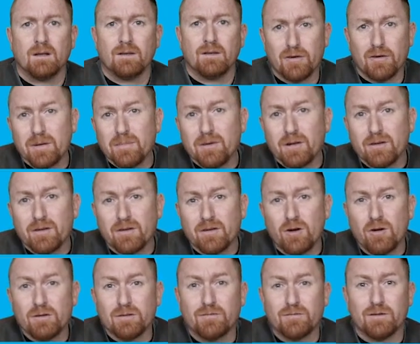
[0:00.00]
There are a couple of
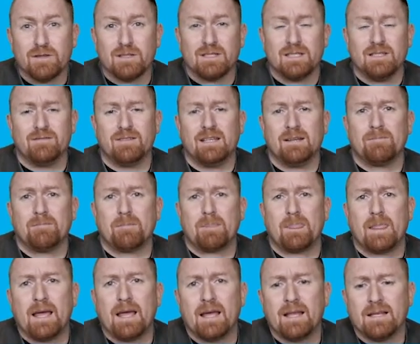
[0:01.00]
goals for this evening.
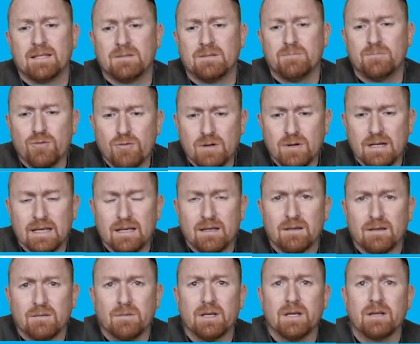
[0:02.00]
And broadly,
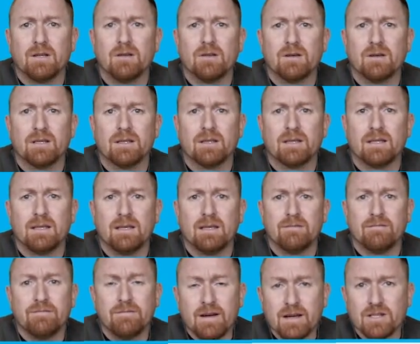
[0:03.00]
we're going to look at the
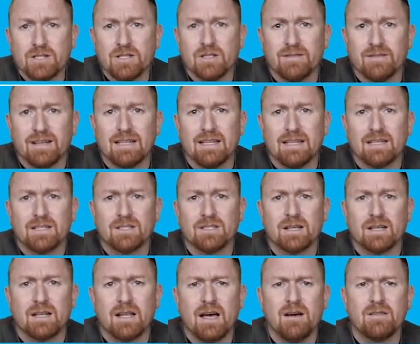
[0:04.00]
function of LH
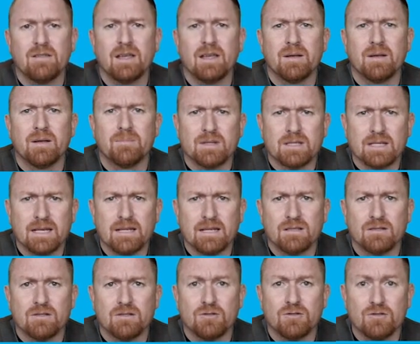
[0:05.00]
and how that pertains
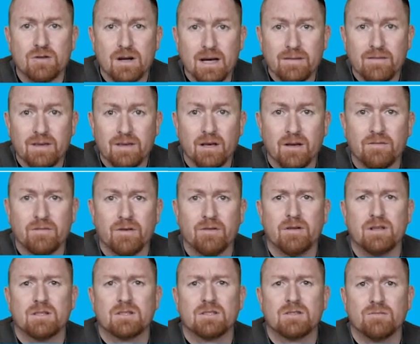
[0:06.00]
to driving
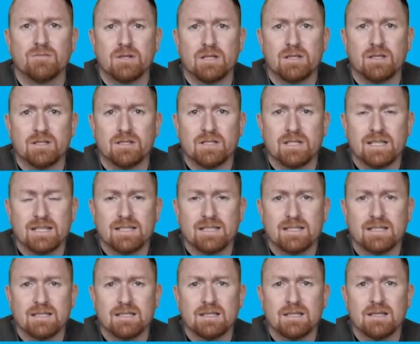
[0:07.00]
ovarian
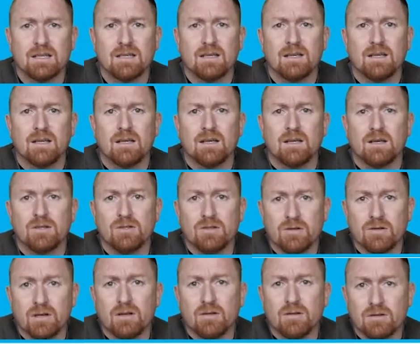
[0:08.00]
steroidogenesis
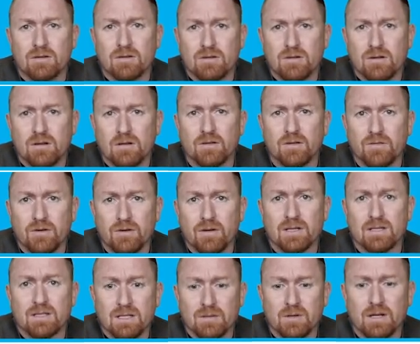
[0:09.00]
during controlled ovarian
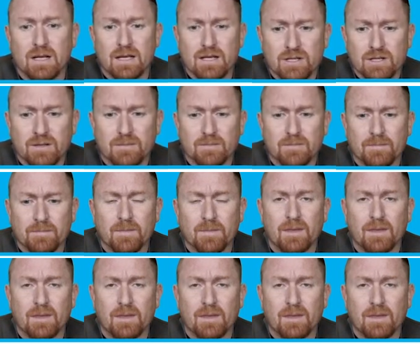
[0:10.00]
stimulation.